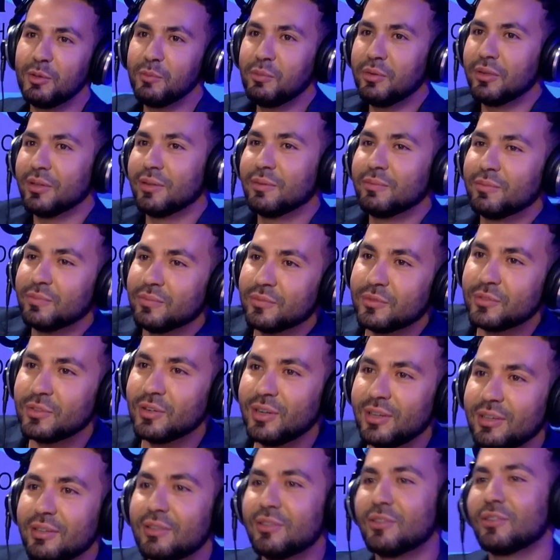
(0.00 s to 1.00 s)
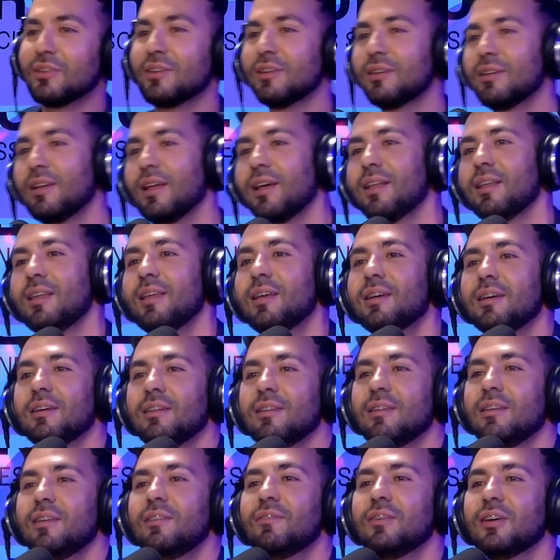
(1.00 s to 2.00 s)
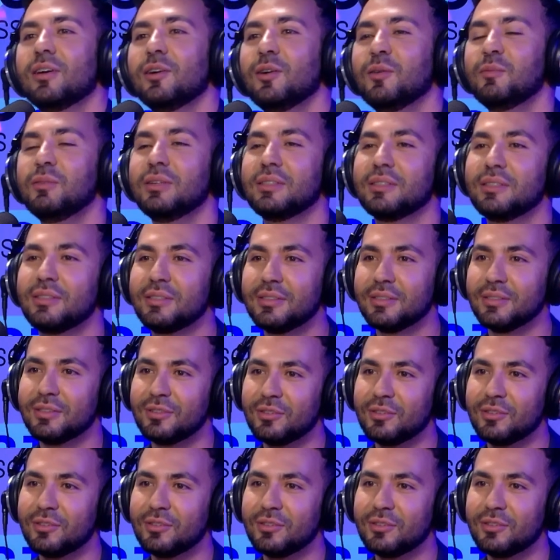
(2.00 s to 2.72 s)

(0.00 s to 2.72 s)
people try to, leave a comment,